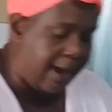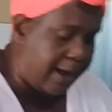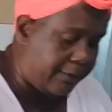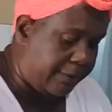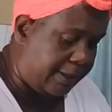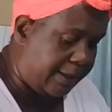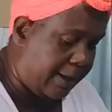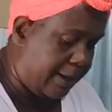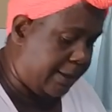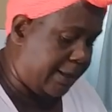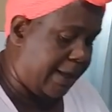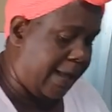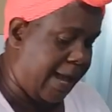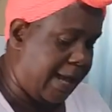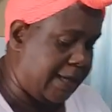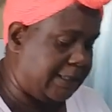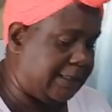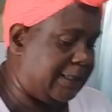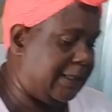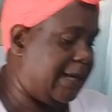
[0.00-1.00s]
go on with nothing,
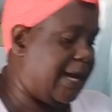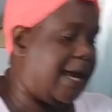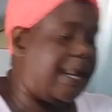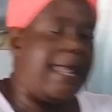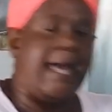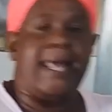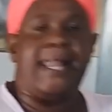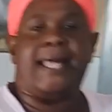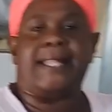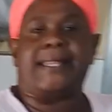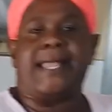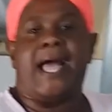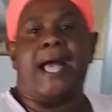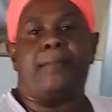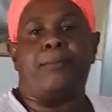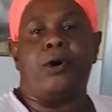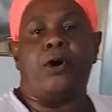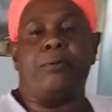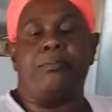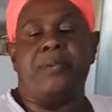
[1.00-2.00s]
because she and all that
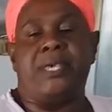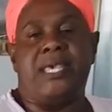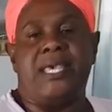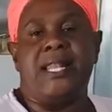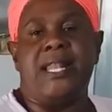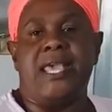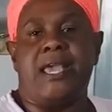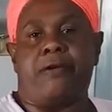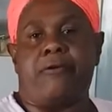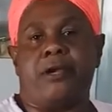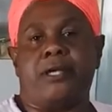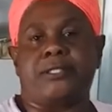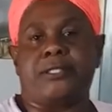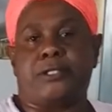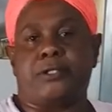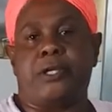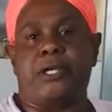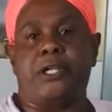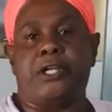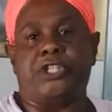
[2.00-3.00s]
talk about me
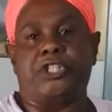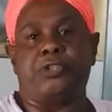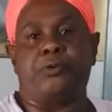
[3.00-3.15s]
hilarious, you know.